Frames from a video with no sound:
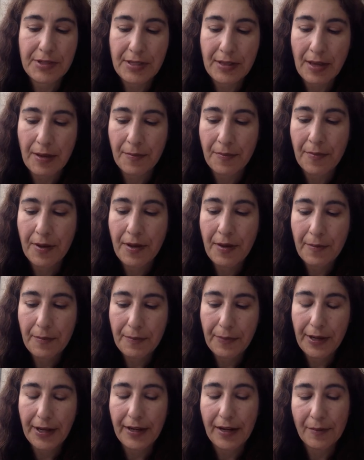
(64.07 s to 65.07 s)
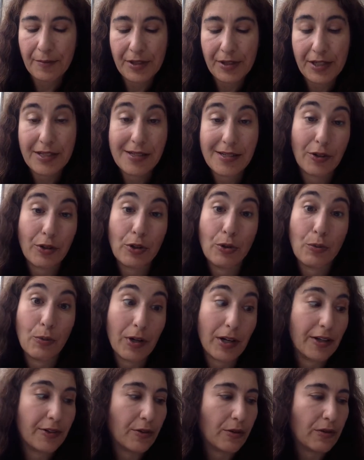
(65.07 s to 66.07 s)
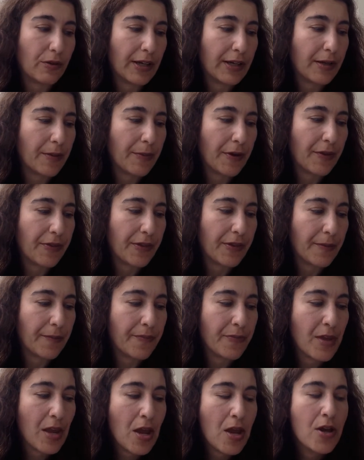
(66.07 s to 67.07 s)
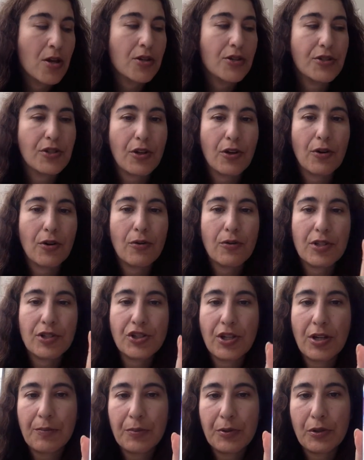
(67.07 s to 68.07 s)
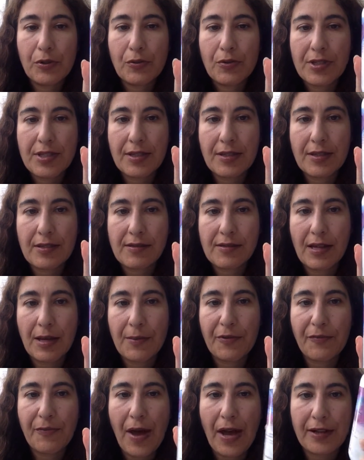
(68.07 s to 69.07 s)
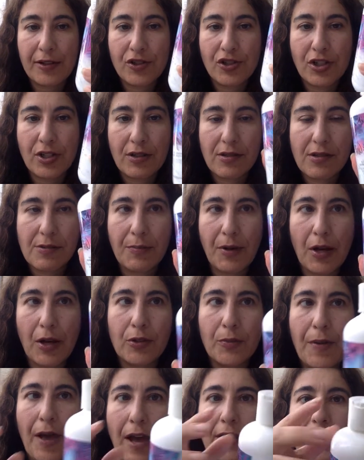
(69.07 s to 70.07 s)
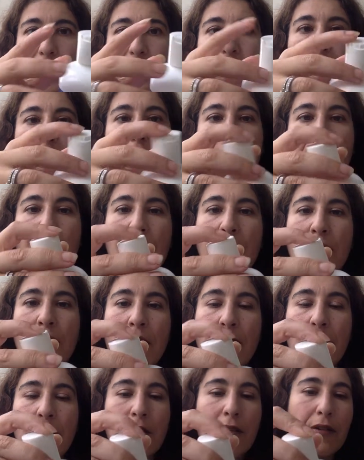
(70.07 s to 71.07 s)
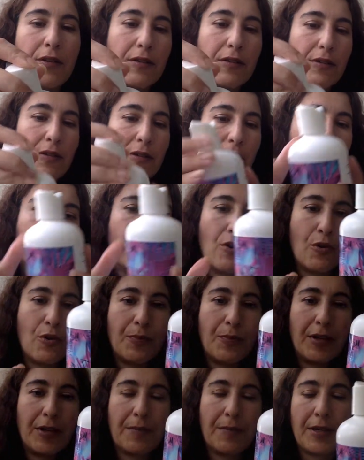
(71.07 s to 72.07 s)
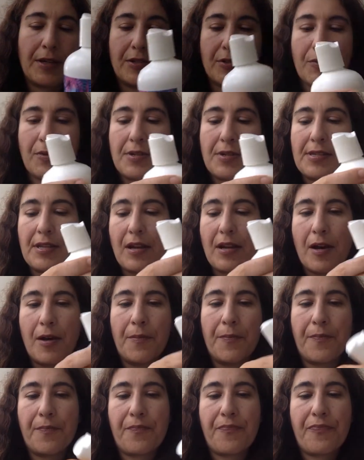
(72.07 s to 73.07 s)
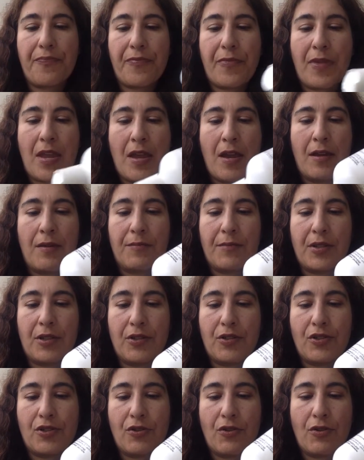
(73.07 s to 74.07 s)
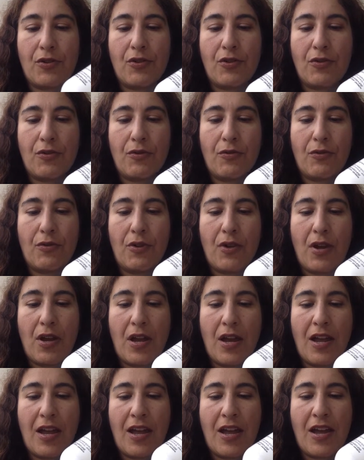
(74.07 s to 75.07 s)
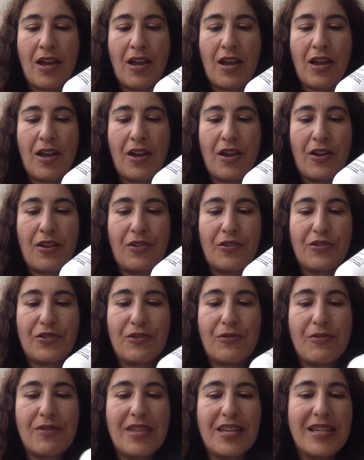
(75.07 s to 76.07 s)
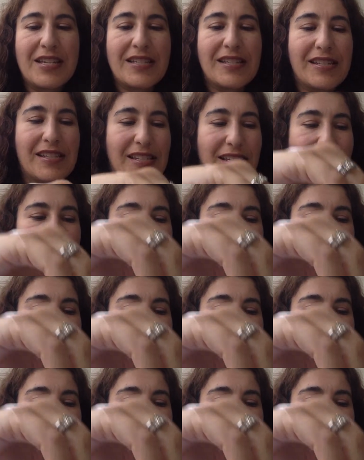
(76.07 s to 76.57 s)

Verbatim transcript: to them, but I'm going to tell you what I don't like about them. So the shampoo is in this type of packaging. It's a bottle packaging. You open it by squeezing up. Let me show you. So this